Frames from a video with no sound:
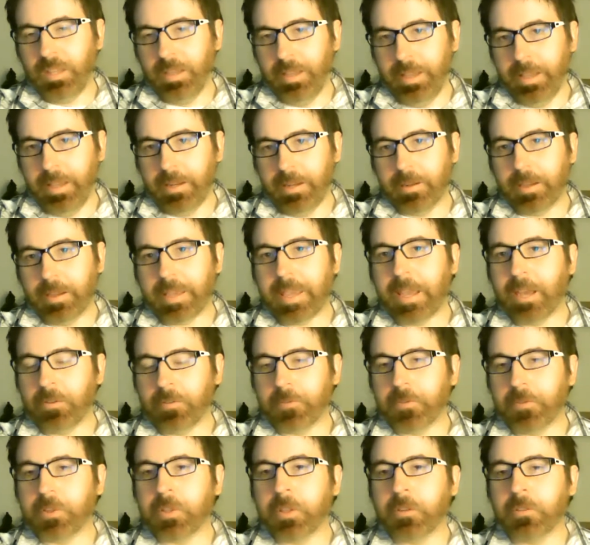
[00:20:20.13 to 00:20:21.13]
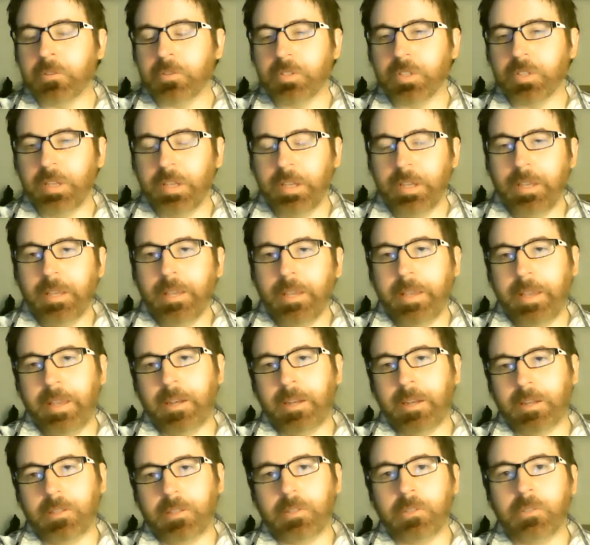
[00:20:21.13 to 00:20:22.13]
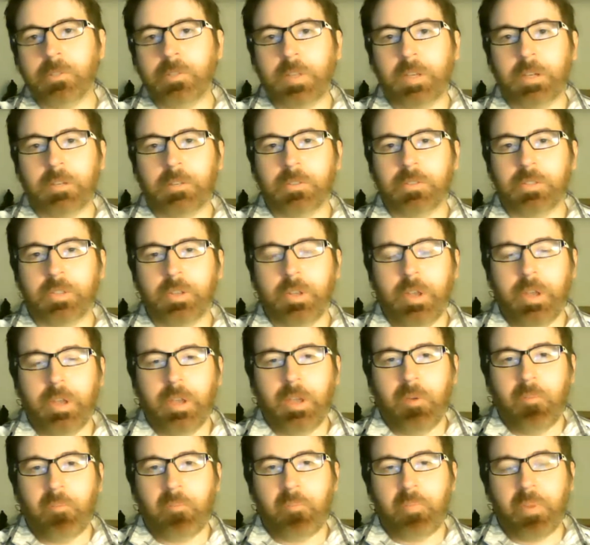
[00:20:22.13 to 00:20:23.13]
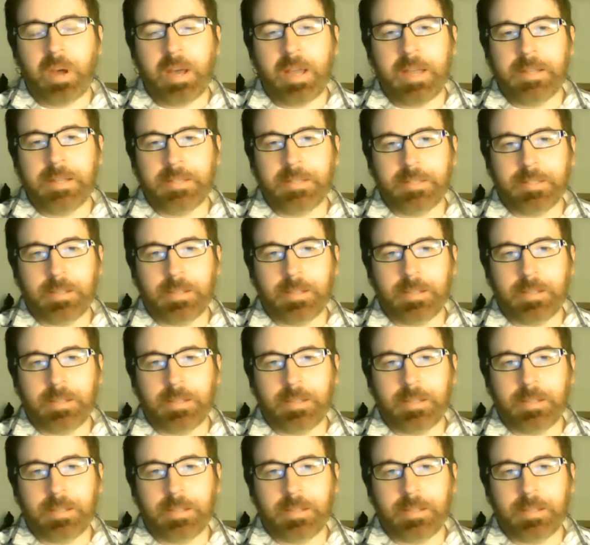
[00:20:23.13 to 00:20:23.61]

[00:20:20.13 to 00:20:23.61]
and account for those and include those. But